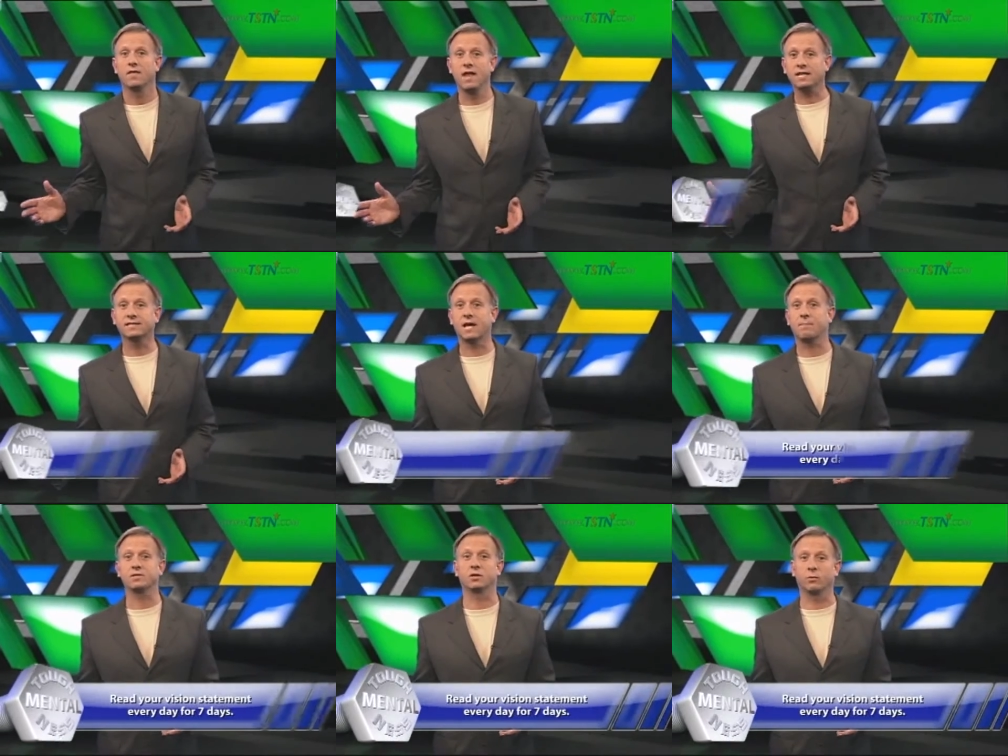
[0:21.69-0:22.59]
The next
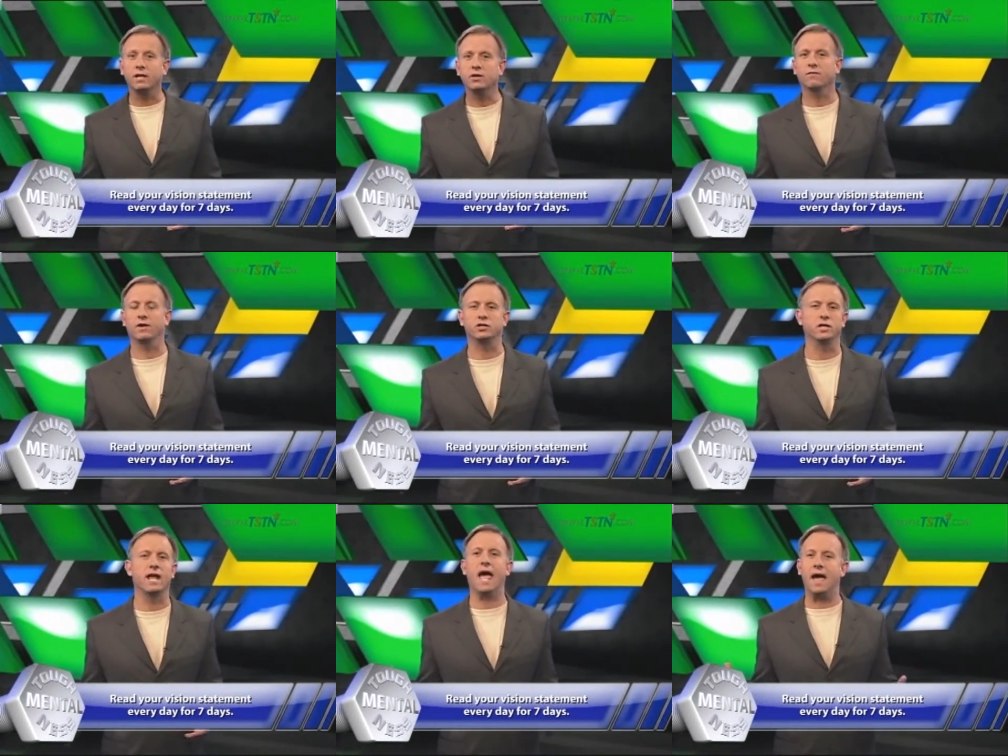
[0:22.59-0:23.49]
step is to read your
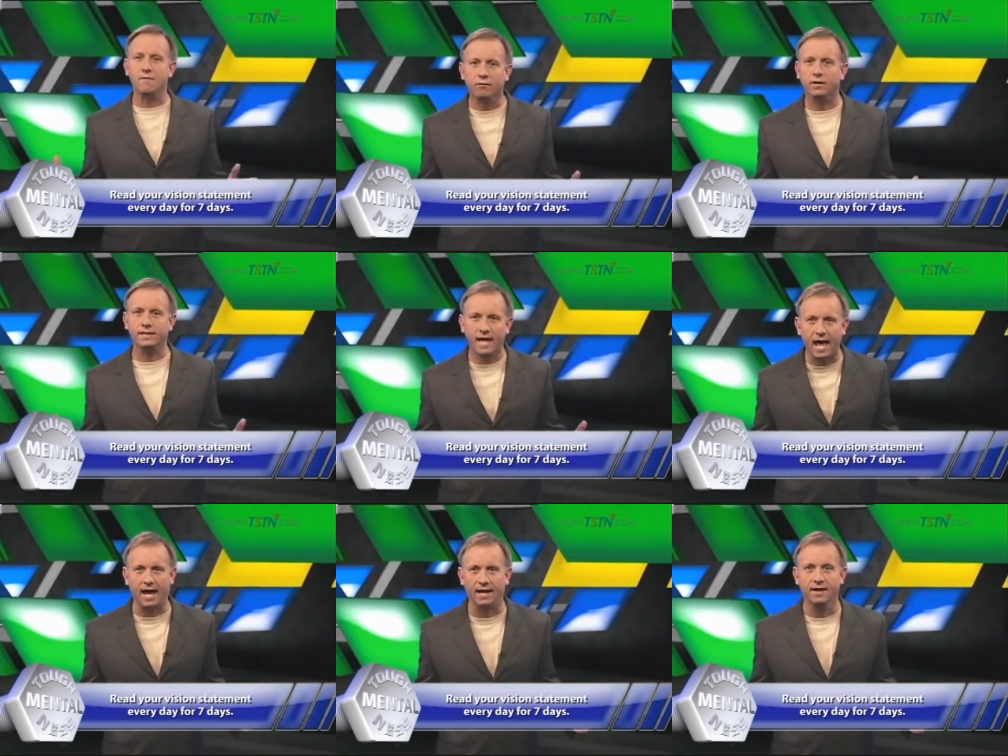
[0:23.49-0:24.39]
vision every
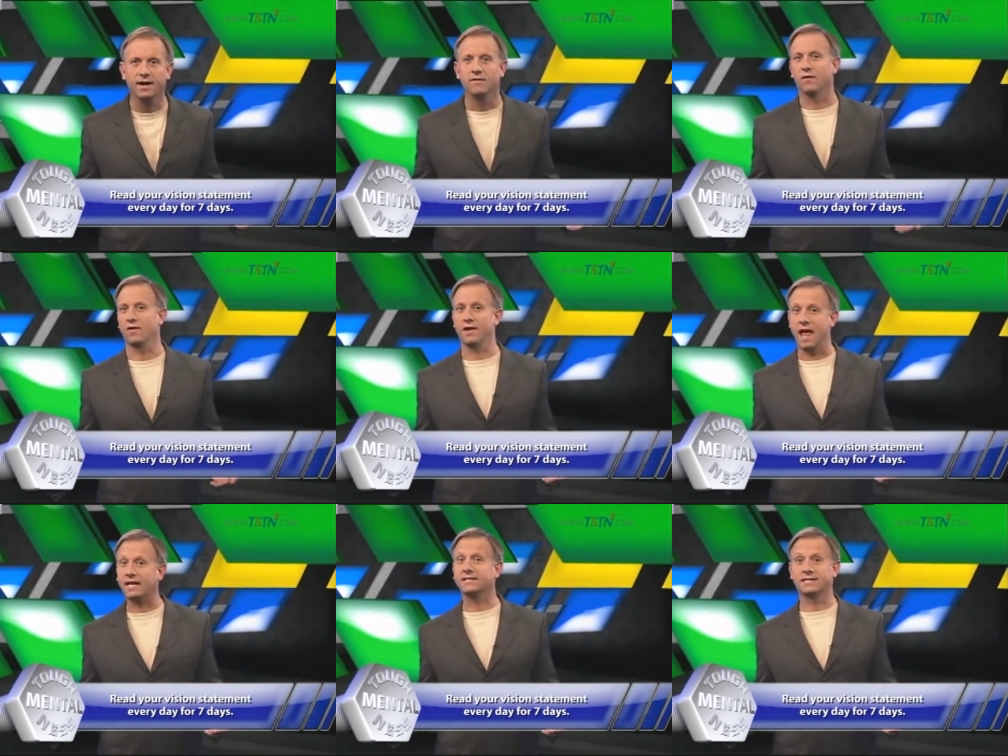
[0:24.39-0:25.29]
day for the
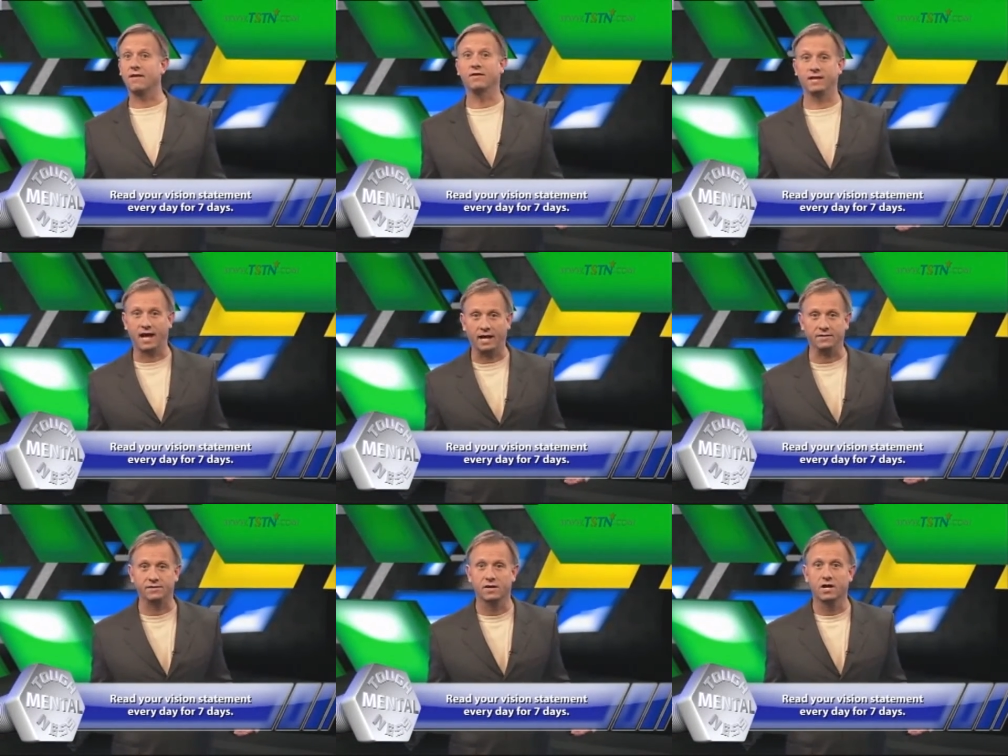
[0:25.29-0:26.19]
next seven
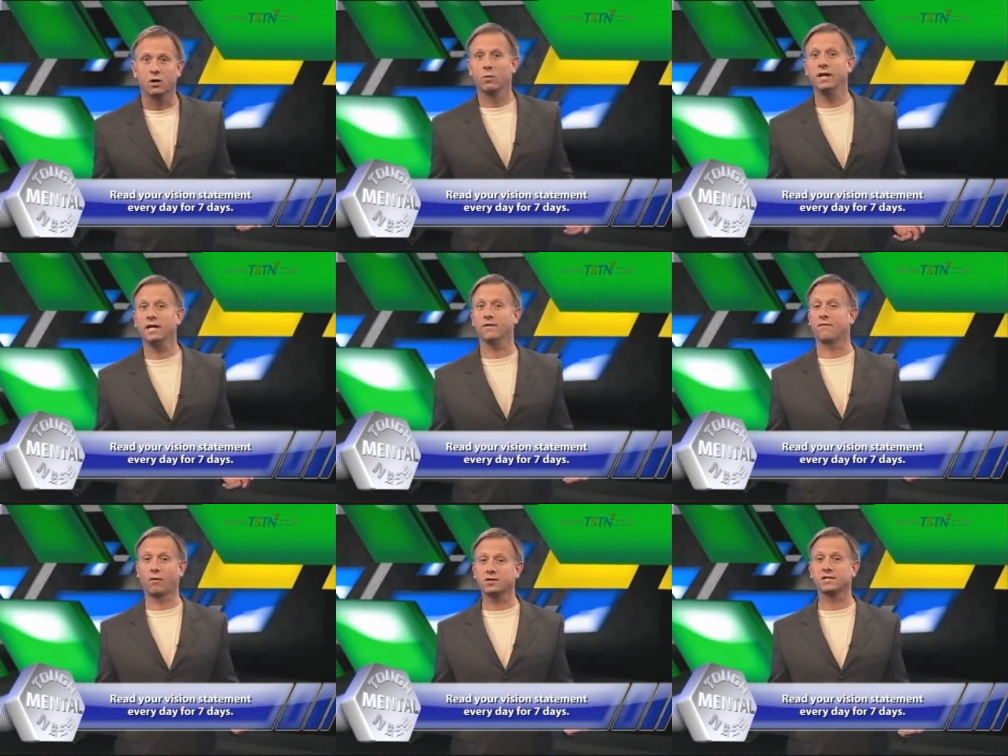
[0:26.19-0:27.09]
days. Reading
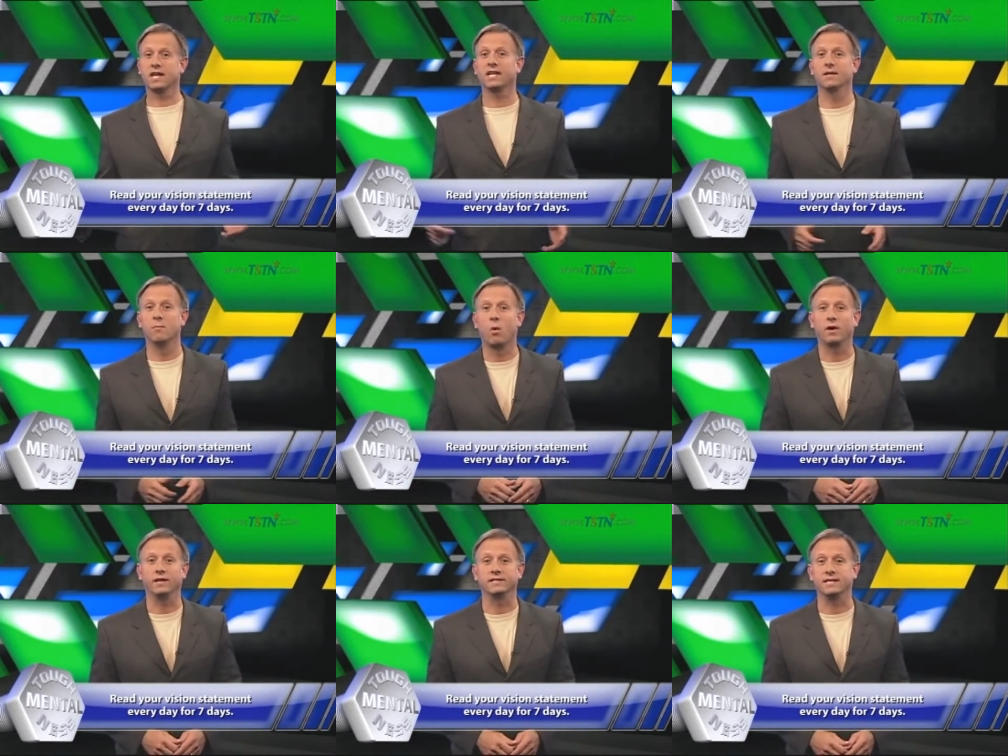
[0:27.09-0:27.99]
it first thing in the
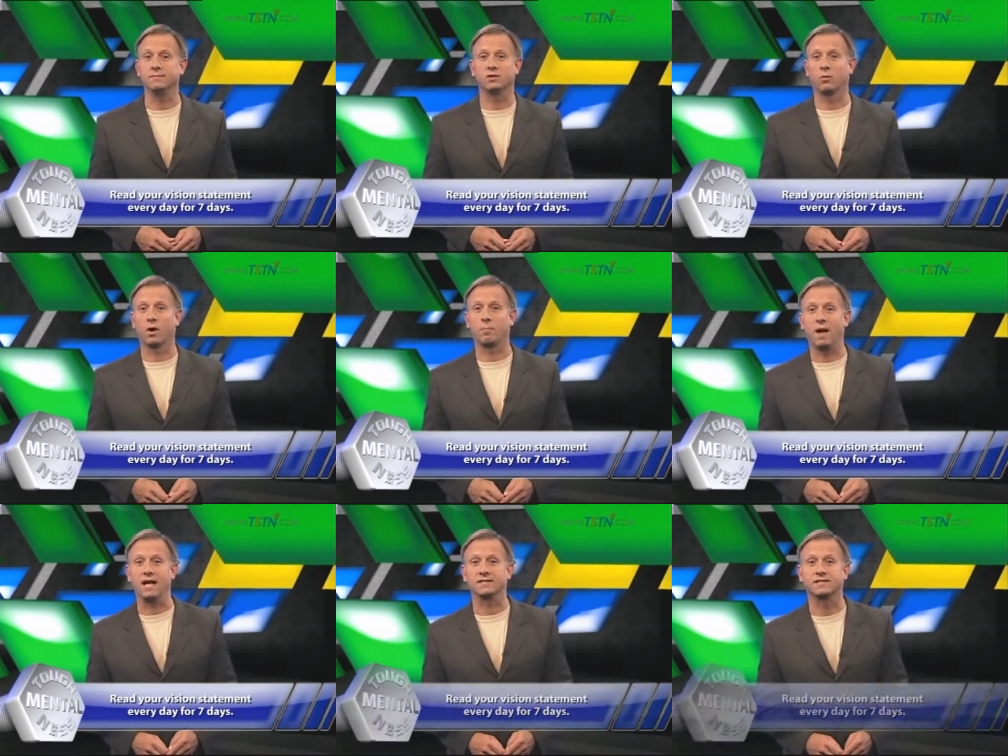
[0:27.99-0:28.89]
morning seems to work
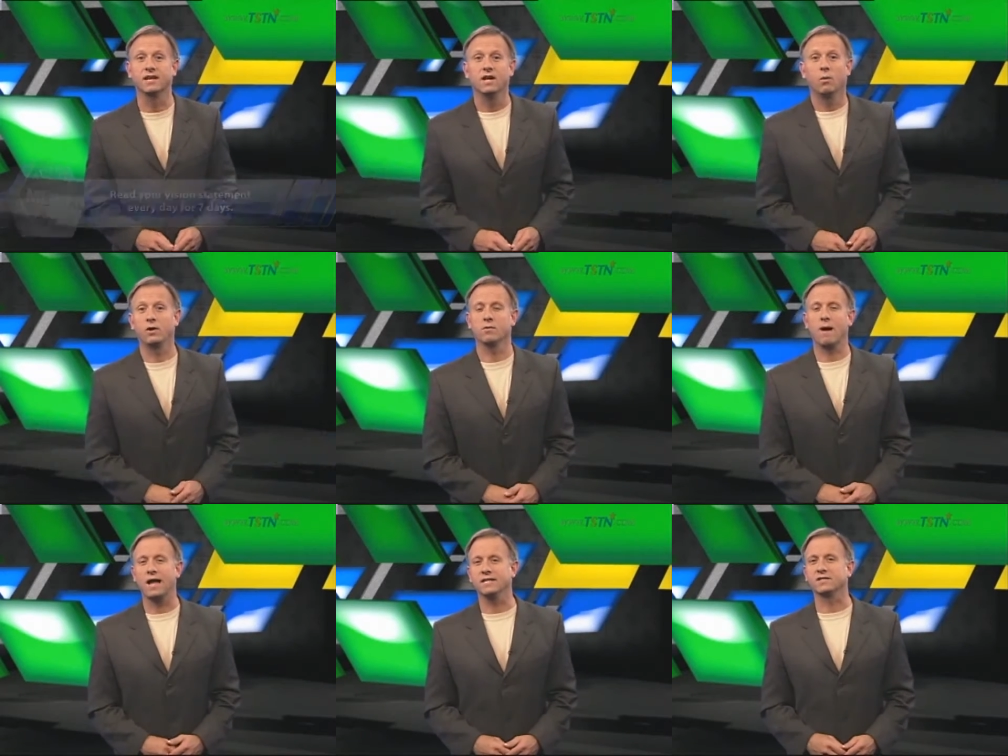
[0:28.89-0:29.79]
best when
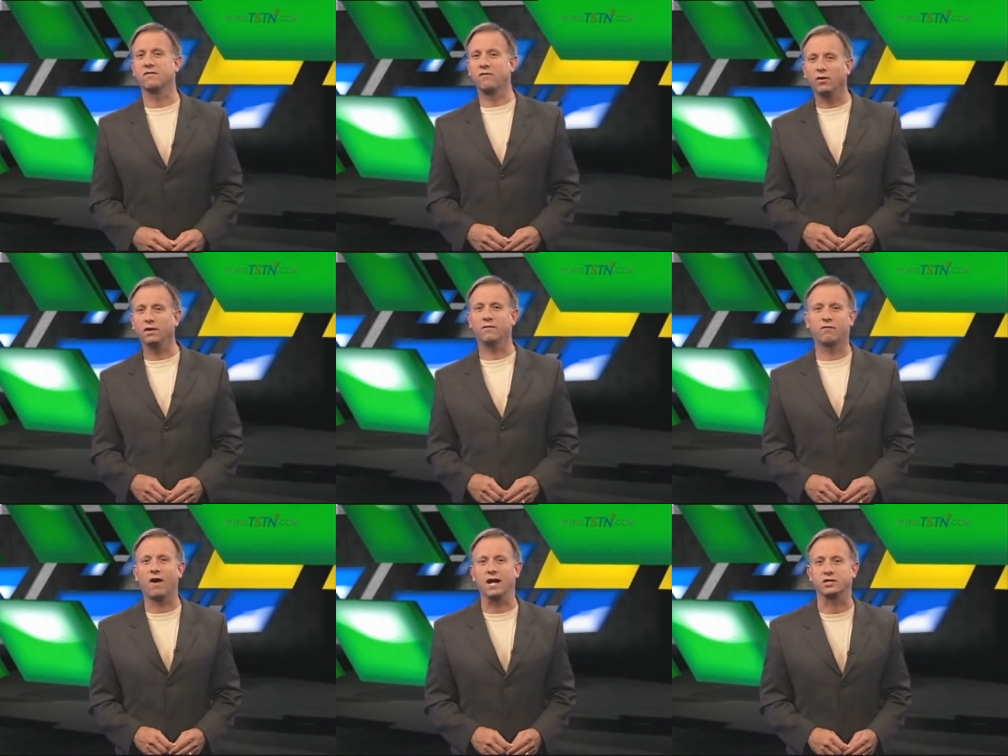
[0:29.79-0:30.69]
your mind is fully
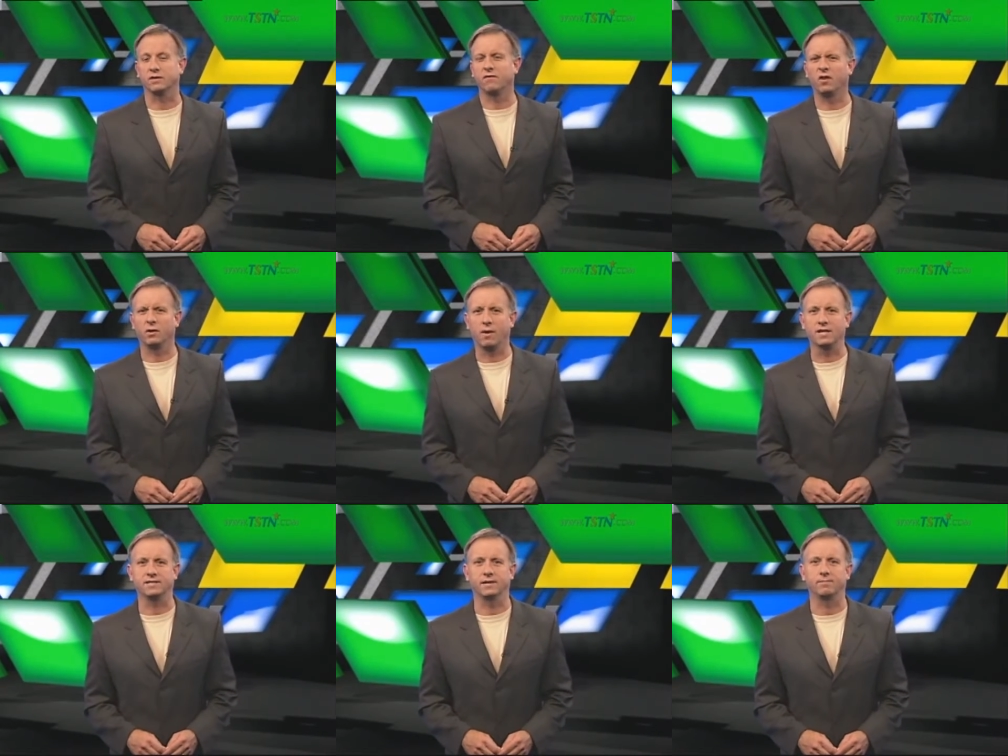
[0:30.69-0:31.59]
fresh and fully
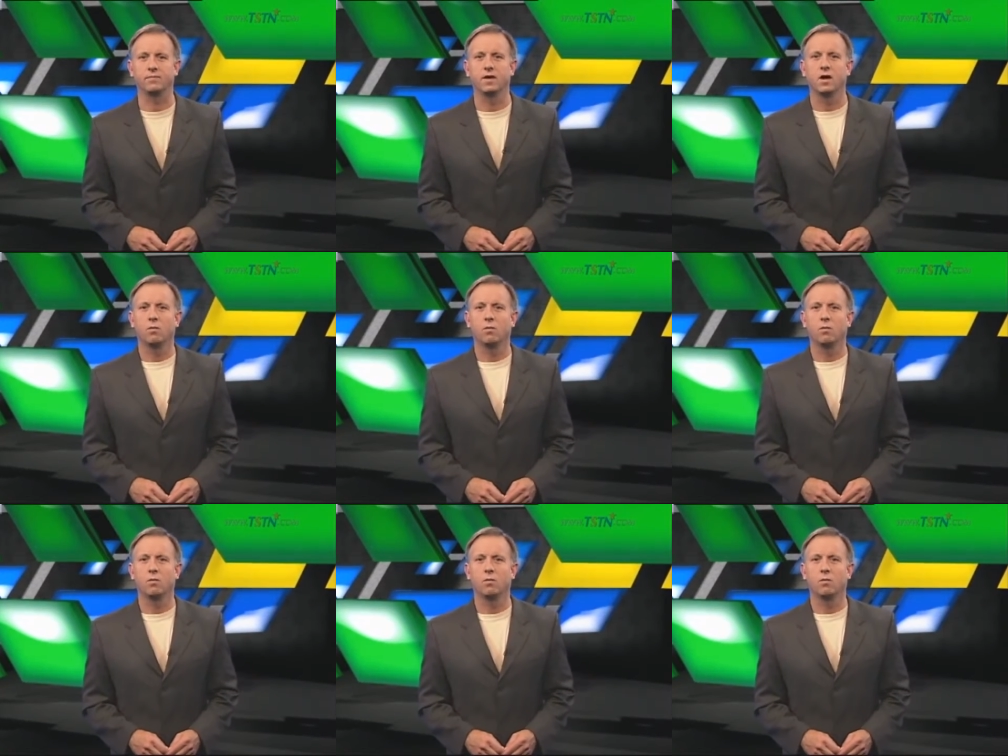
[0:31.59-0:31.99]
rested.